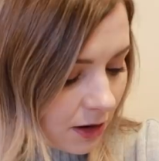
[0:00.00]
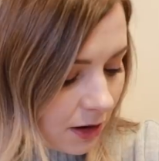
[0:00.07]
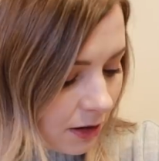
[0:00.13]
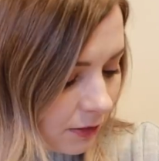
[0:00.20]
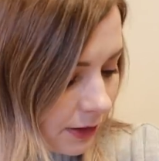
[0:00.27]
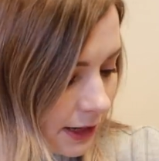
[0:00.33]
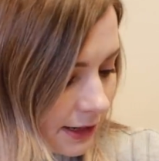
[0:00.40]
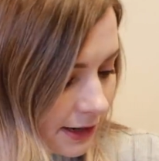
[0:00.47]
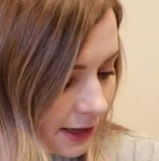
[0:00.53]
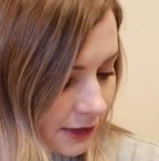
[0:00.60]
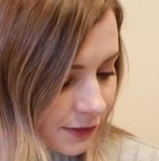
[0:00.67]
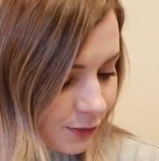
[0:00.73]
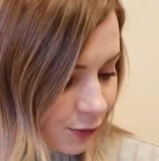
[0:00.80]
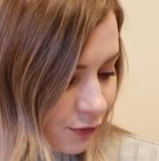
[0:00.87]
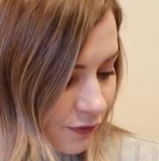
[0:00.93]
All right,
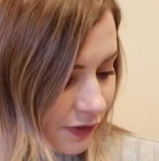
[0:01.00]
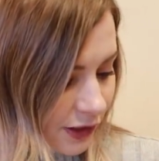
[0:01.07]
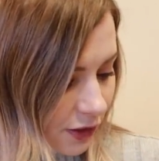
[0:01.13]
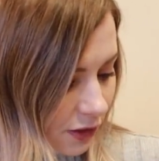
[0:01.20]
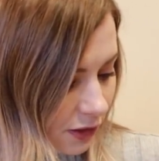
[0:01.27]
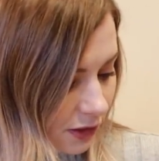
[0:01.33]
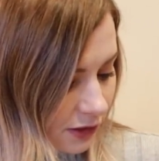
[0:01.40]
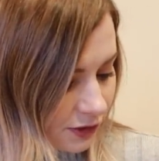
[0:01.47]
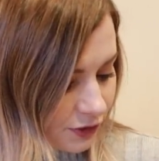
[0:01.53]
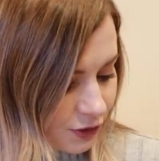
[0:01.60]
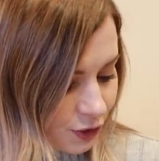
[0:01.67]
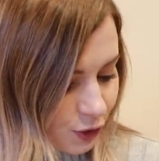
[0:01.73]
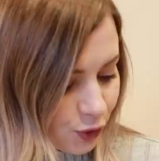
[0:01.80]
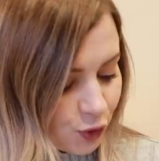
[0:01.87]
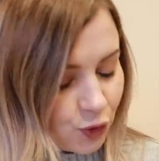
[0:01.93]
next moving on
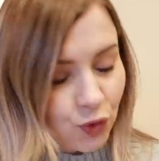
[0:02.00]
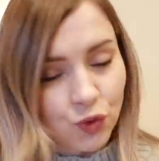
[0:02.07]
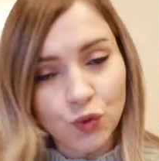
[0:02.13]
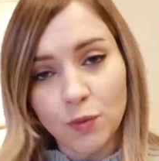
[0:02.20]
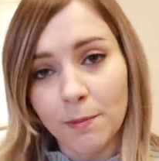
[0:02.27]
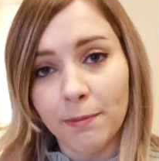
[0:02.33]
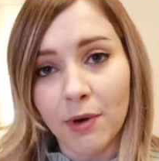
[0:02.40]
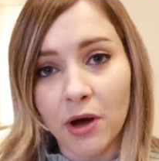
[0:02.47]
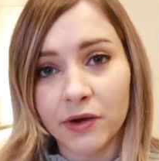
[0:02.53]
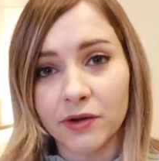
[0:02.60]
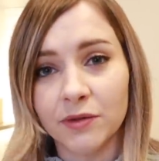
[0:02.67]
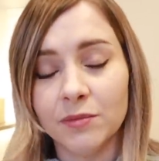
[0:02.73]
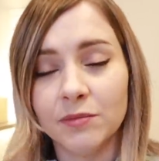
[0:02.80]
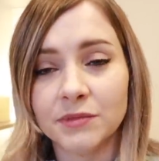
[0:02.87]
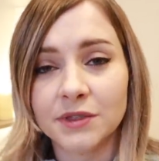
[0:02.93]
to
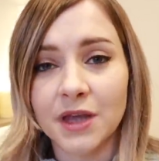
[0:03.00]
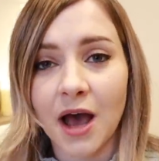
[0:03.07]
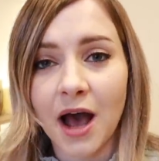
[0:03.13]
bottoms.